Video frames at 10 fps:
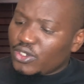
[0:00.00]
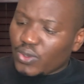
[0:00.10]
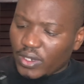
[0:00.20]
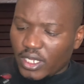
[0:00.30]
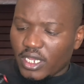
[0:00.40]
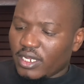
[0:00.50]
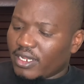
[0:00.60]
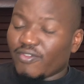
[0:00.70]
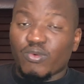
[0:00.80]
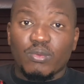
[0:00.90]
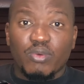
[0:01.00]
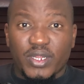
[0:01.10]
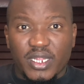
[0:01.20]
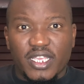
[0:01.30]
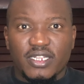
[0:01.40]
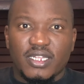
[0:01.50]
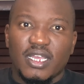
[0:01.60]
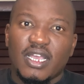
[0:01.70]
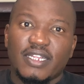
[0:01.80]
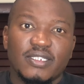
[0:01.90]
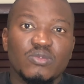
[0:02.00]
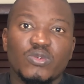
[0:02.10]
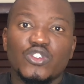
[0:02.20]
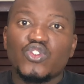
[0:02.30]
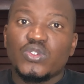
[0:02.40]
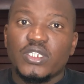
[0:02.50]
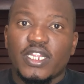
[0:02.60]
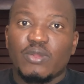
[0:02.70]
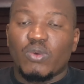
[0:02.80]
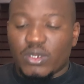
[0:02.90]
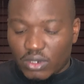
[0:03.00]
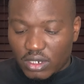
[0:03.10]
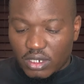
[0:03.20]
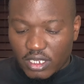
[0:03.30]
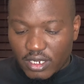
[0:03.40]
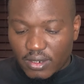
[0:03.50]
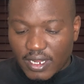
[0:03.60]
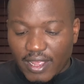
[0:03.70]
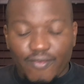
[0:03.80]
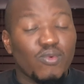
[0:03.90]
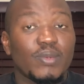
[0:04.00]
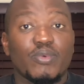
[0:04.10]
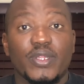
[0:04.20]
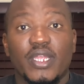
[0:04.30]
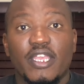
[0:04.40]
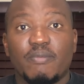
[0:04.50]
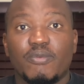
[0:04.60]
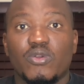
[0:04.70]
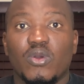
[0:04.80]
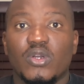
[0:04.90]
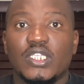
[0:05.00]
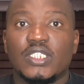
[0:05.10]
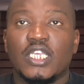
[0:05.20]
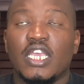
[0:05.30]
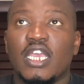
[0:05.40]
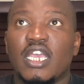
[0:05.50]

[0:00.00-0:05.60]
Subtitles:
the 28 f1.8. I didn't want to shoot it at f1.8 because